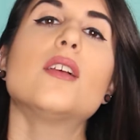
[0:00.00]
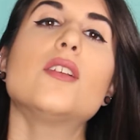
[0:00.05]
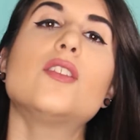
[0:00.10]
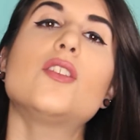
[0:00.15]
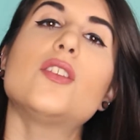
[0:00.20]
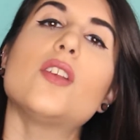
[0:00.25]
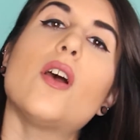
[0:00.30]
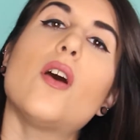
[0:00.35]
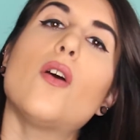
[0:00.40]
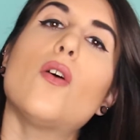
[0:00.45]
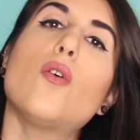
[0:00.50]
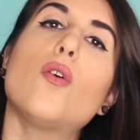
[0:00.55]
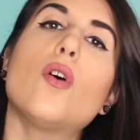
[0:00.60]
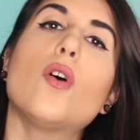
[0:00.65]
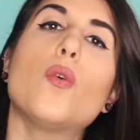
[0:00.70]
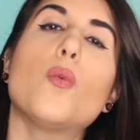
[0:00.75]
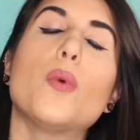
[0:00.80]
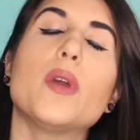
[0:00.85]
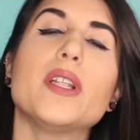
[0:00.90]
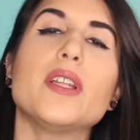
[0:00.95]

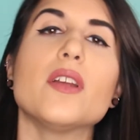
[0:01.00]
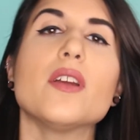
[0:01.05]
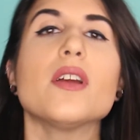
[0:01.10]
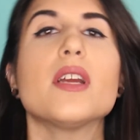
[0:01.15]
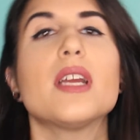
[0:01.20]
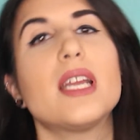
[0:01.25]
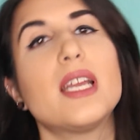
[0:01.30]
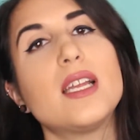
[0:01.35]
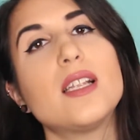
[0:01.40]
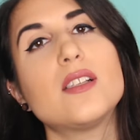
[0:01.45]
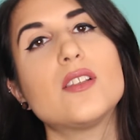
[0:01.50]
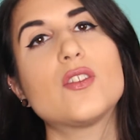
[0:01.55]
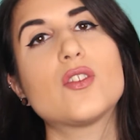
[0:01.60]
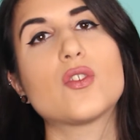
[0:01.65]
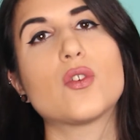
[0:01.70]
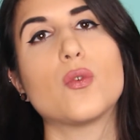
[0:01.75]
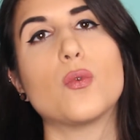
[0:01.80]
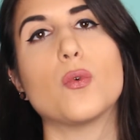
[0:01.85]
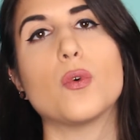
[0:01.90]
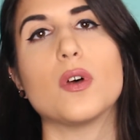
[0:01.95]
So when you're in
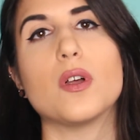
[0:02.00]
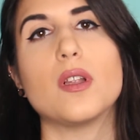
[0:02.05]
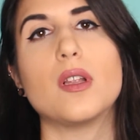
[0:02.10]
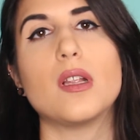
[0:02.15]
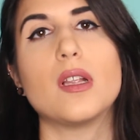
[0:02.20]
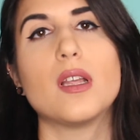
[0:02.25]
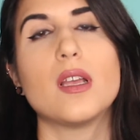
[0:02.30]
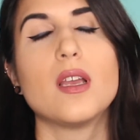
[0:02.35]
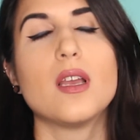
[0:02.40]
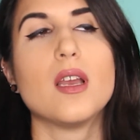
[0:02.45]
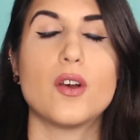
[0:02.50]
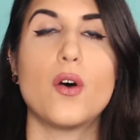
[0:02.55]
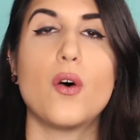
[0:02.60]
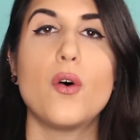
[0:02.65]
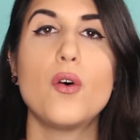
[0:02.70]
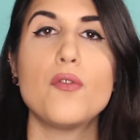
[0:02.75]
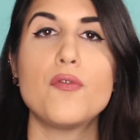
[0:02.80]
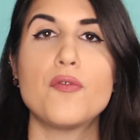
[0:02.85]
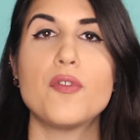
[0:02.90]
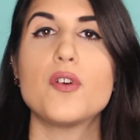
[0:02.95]
school, the
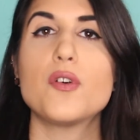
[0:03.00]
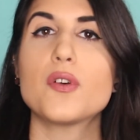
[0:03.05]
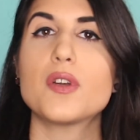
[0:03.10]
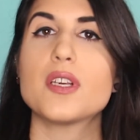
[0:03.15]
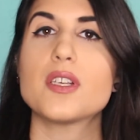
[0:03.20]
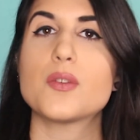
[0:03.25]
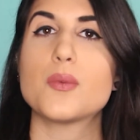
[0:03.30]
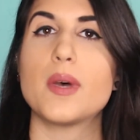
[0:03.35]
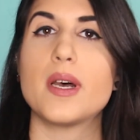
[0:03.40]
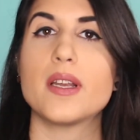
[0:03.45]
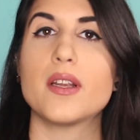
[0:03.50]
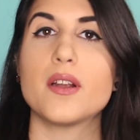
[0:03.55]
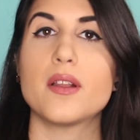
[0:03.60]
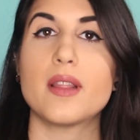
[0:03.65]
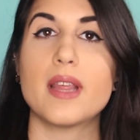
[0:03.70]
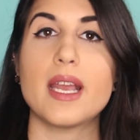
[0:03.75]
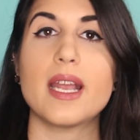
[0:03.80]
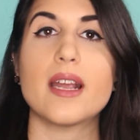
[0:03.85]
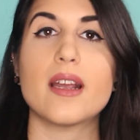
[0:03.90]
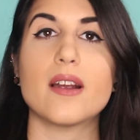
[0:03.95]
whole focus while you're
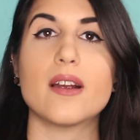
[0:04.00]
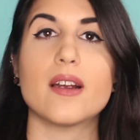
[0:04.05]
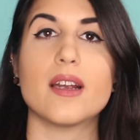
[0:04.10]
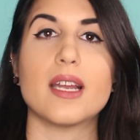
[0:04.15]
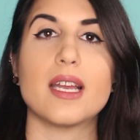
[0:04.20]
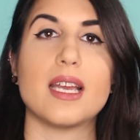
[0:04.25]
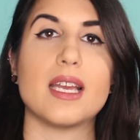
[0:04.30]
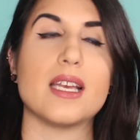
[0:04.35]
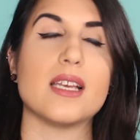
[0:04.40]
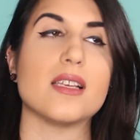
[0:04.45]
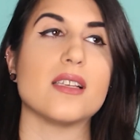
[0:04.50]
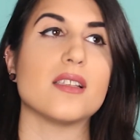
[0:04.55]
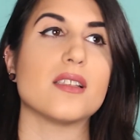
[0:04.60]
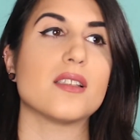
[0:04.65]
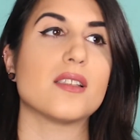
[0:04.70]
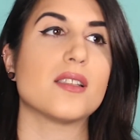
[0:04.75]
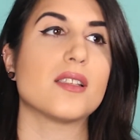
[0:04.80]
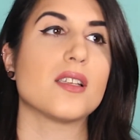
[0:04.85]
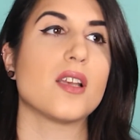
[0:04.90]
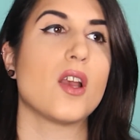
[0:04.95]
there
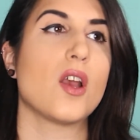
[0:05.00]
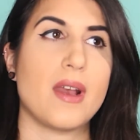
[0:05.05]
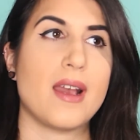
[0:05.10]
is,